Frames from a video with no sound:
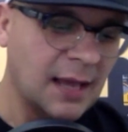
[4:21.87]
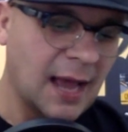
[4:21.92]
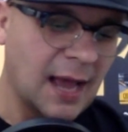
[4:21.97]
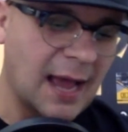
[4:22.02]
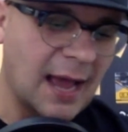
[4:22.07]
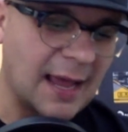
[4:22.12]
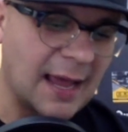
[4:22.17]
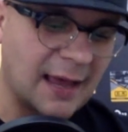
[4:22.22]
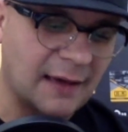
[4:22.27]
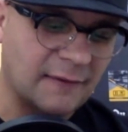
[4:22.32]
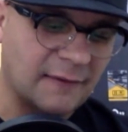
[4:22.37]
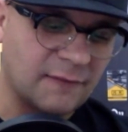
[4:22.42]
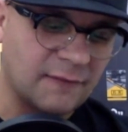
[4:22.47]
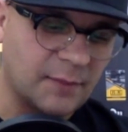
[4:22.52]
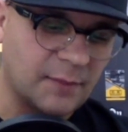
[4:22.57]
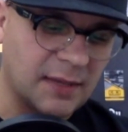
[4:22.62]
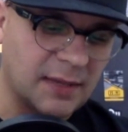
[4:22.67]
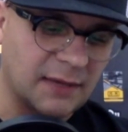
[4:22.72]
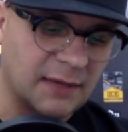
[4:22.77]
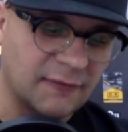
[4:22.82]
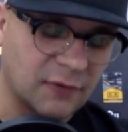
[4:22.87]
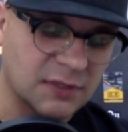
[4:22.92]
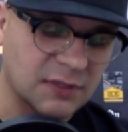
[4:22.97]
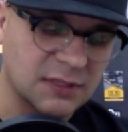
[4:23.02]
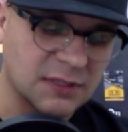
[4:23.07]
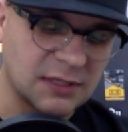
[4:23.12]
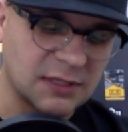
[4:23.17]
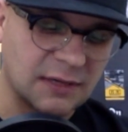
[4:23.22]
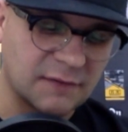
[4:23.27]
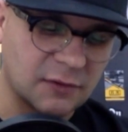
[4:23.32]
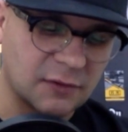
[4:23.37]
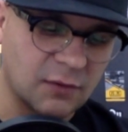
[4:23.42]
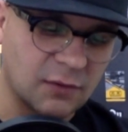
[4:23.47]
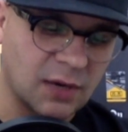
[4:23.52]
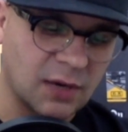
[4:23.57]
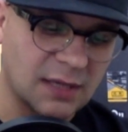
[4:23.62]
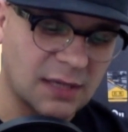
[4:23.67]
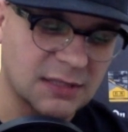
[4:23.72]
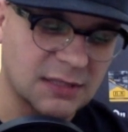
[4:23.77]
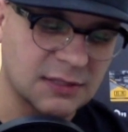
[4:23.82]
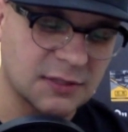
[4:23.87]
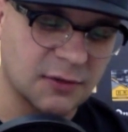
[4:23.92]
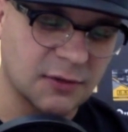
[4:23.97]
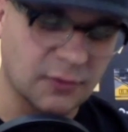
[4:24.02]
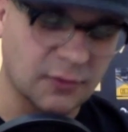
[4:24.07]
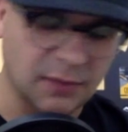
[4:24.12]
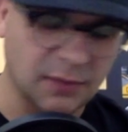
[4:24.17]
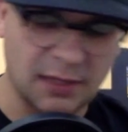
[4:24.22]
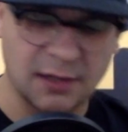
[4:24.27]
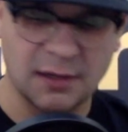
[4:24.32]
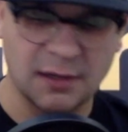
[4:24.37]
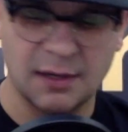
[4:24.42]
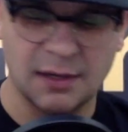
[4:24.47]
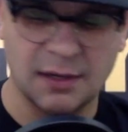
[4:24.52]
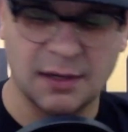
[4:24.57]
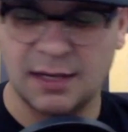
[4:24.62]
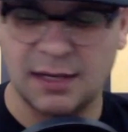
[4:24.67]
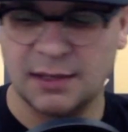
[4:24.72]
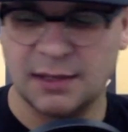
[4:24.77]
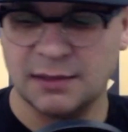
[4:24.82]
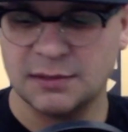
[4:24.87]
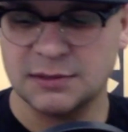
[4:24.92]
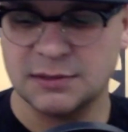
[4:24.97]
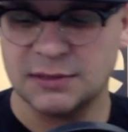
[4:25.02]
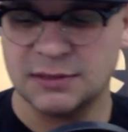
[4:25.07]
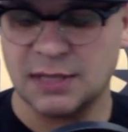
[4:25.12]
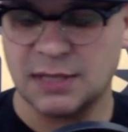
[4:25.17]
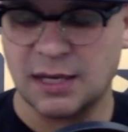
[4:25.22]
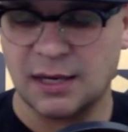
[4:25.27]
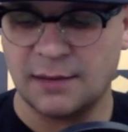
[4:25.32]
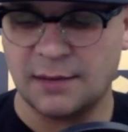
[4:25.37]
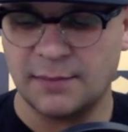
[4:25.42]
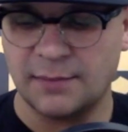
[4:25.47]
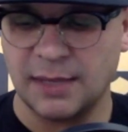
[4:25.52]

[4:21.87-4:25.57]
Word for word: I have been fortunate enough to watch his career and uh,